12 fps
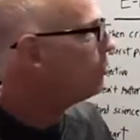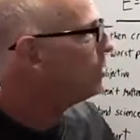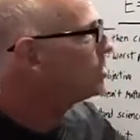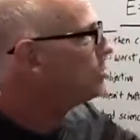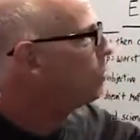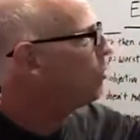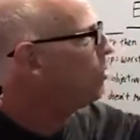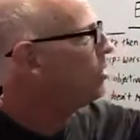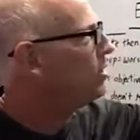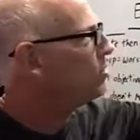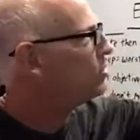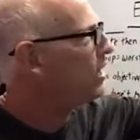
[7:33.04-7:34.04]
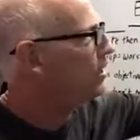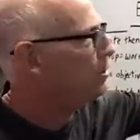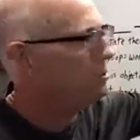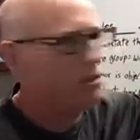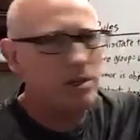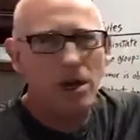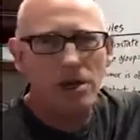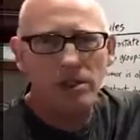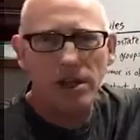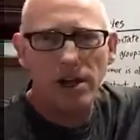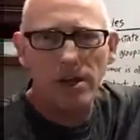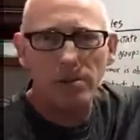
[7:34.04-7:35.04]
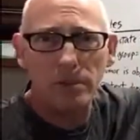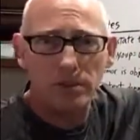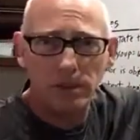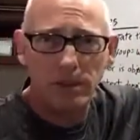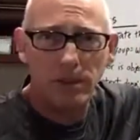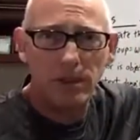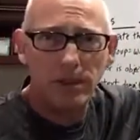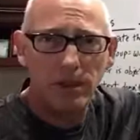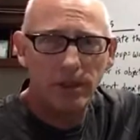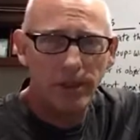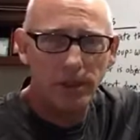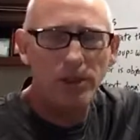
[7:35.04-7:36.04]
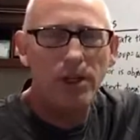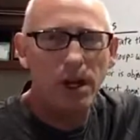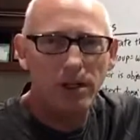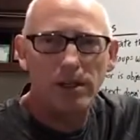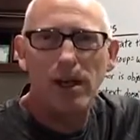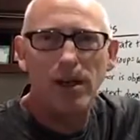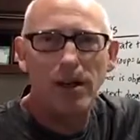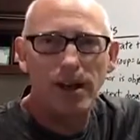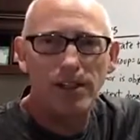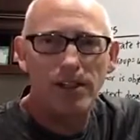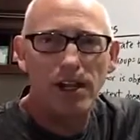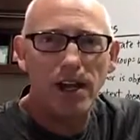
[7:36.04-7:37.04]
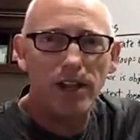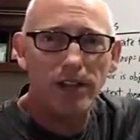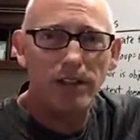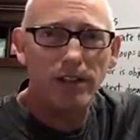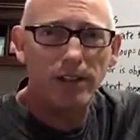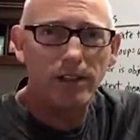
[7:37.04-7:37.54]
What's important is that you dunked on him. You dunked on Einstein.